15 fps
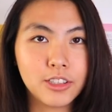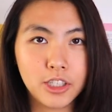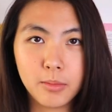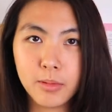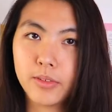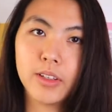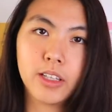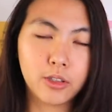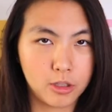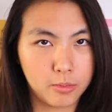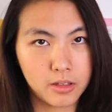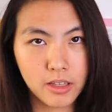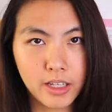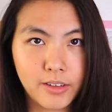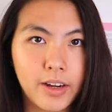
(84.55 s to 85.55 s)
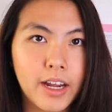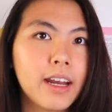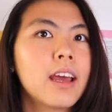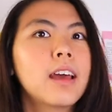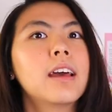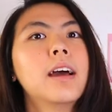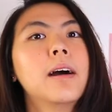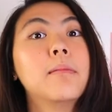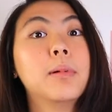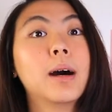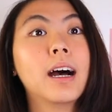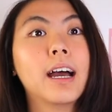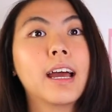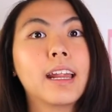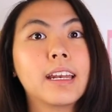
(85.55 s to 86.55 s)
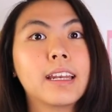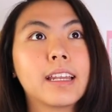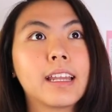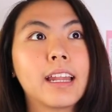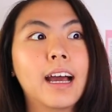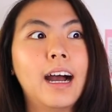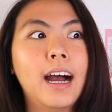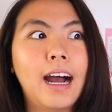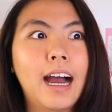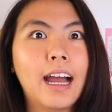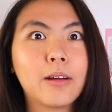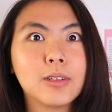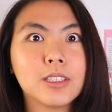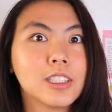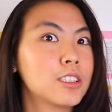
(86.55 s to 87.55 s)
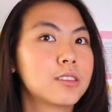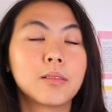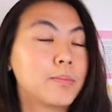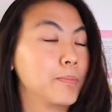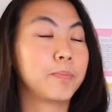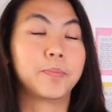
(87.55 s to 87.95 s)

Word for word: Should be a really normal thing, right? But I was just,